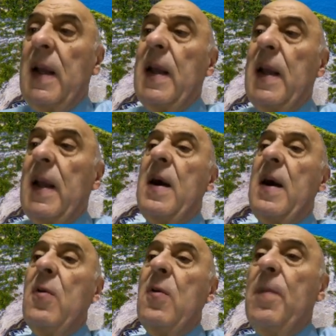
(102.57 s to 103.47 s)

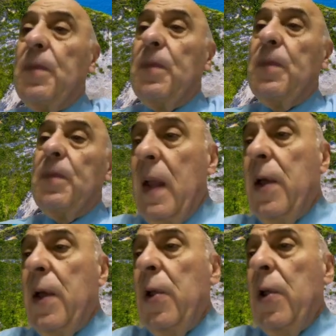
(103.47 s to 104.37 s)
Now,
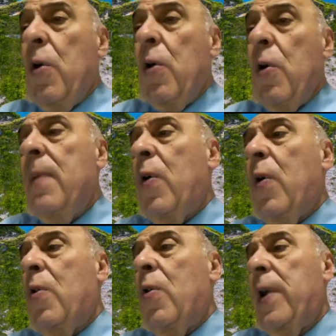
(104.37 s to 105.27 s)
erenumab
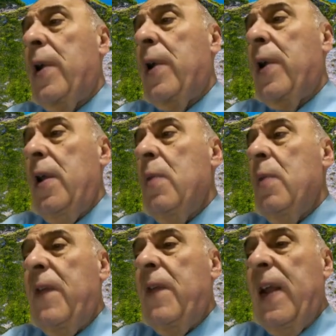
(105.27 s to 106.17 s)
or Aimovig